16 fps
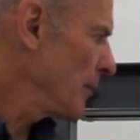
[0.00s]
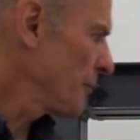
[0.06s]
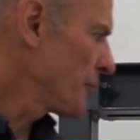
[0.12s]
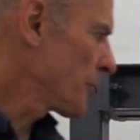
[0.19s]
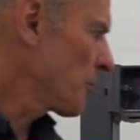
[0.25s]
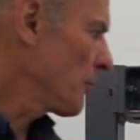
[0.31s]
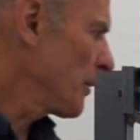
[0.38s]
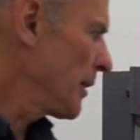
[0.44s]

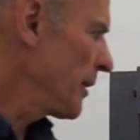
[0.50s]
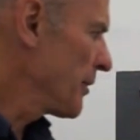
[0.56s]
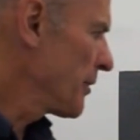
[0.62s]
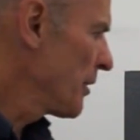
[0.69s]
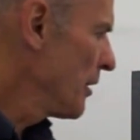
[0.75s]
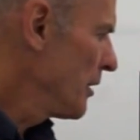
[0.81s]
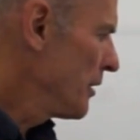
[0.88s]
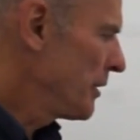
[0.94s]

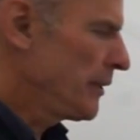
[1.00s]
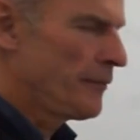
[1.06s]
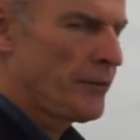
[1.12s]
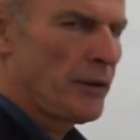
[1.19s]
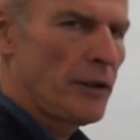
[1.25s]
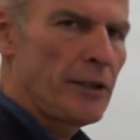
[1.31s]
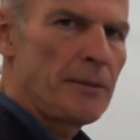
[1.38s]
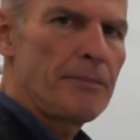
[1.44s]
squared,
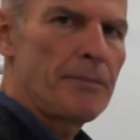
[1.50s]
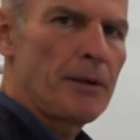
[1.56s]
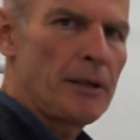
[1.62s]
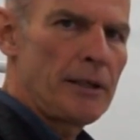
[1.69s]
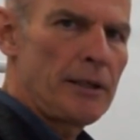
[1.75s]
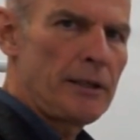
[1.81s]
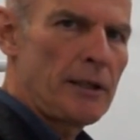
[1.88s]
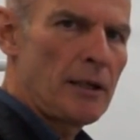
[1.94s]
divided
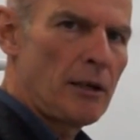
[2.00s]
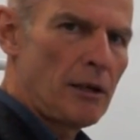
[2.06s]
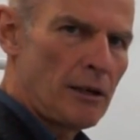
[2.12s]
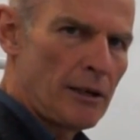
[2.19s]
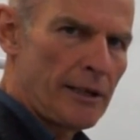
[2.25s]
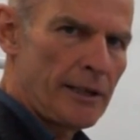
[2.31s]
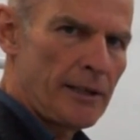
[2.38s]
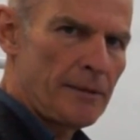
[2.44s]
by
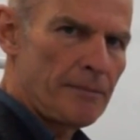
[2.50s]
I,